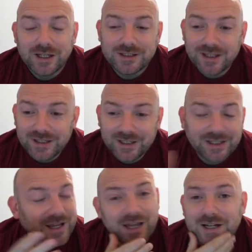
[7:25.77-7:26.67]
taken
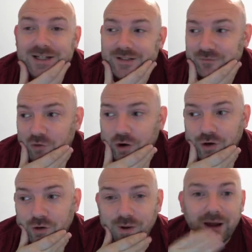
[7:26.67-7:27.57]
the Canoness and
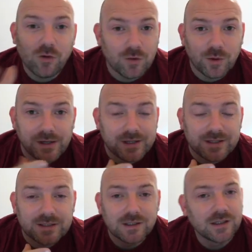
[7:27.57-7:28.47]
Rhino out of my
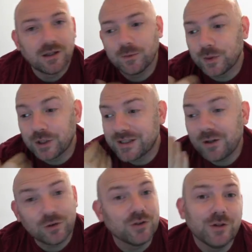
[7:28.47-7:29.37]
list because they're
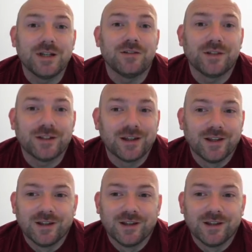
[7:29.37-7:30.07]
not doing anything.